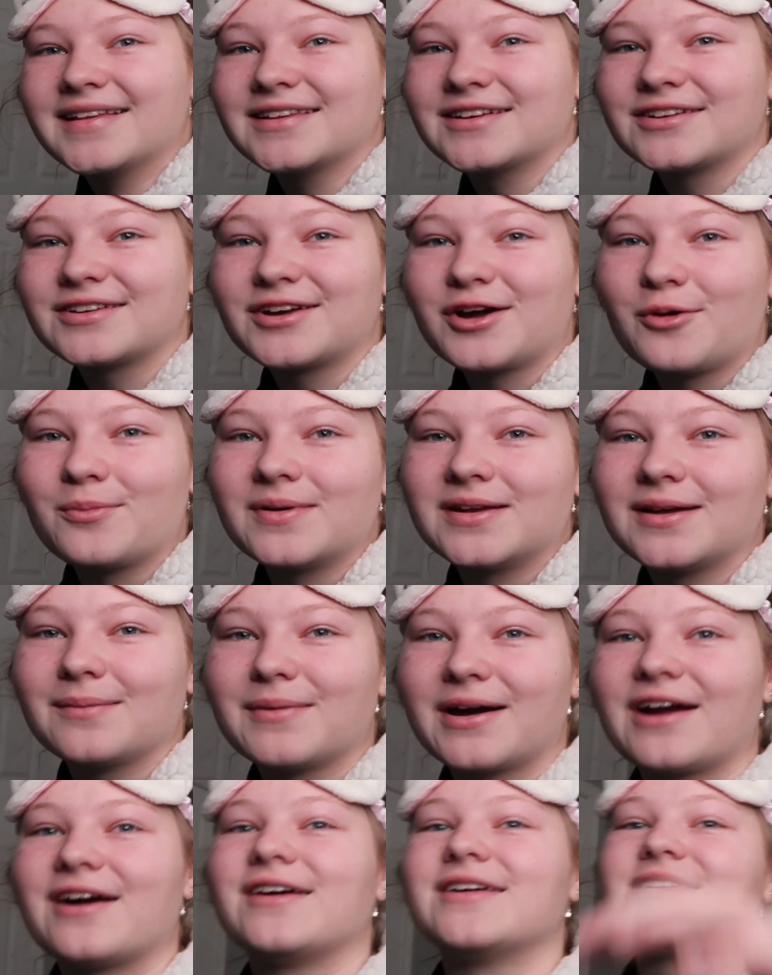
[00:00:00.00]
Literally opened up
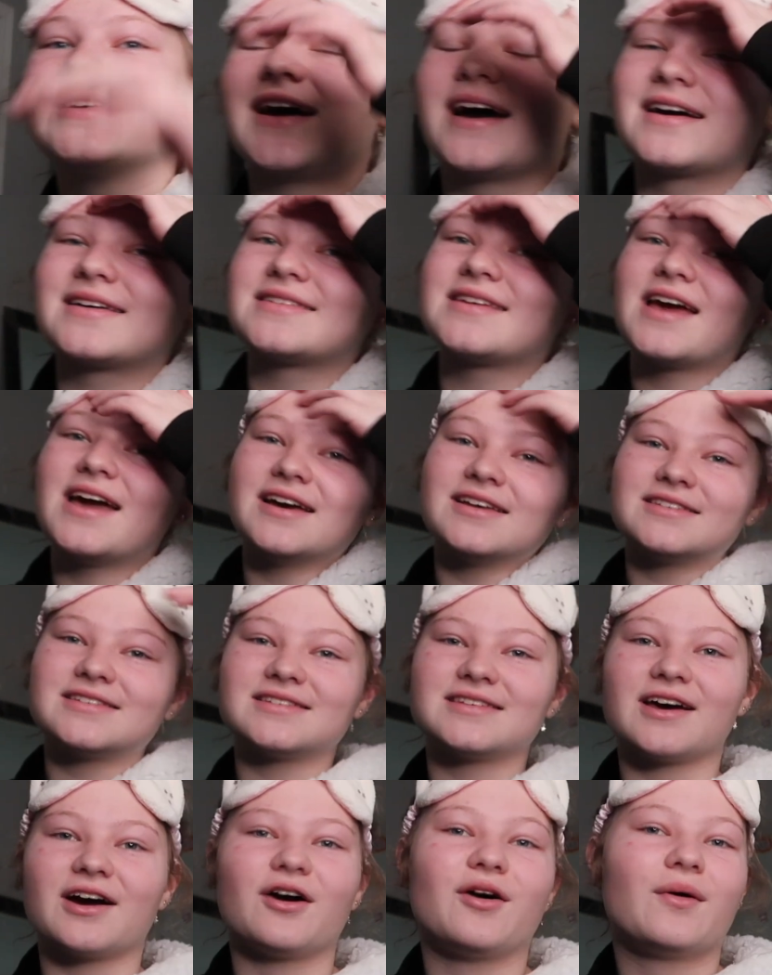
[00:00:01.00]
my contacts.
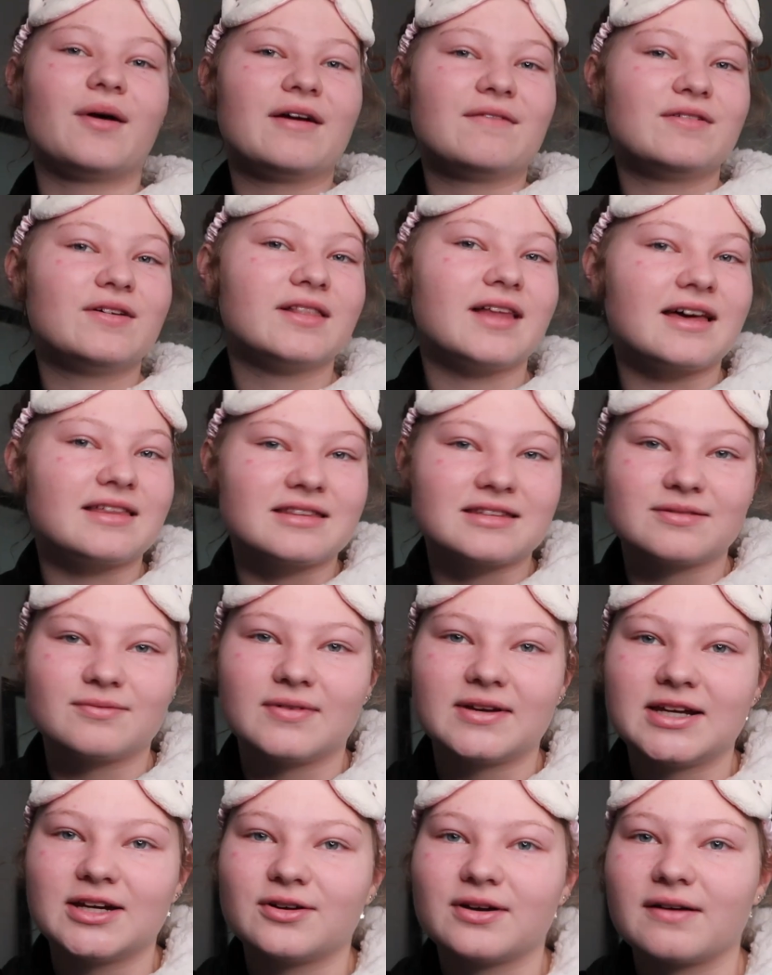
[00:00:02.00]
So if you like this
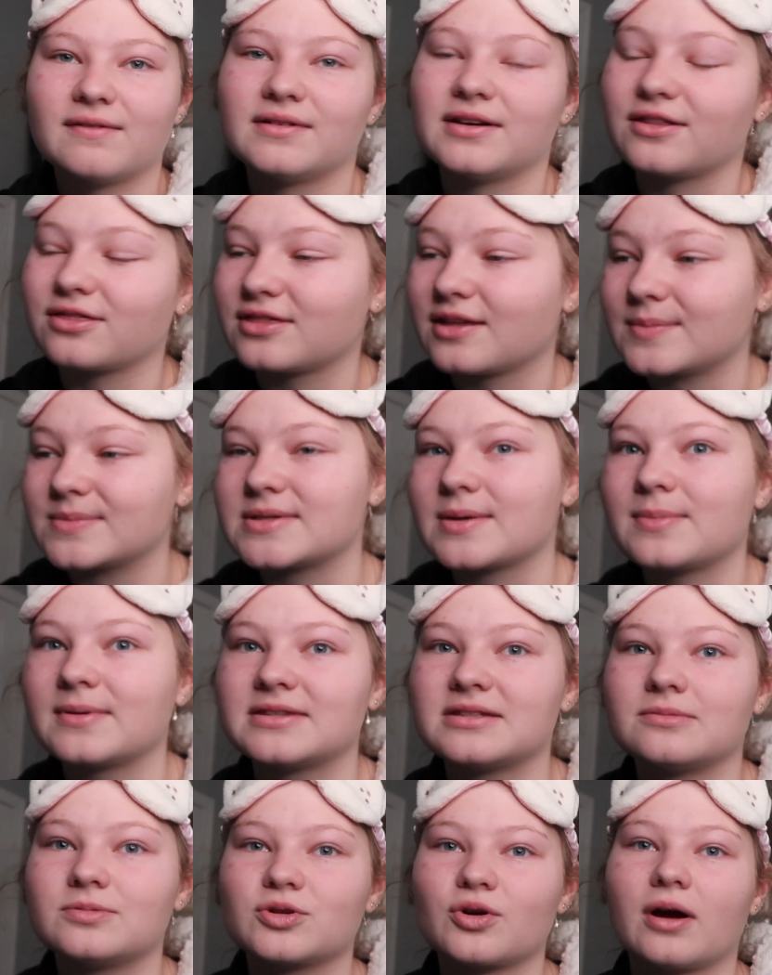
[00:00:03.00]
video, give it a thumbs up
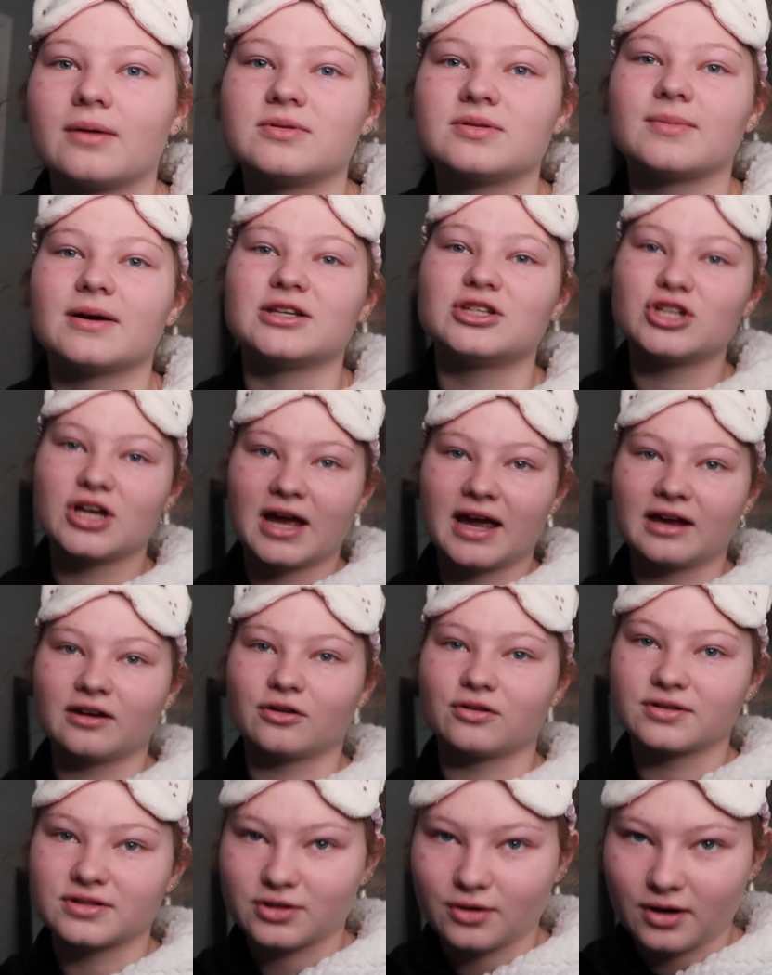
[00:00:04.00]
and subscribe to my channel.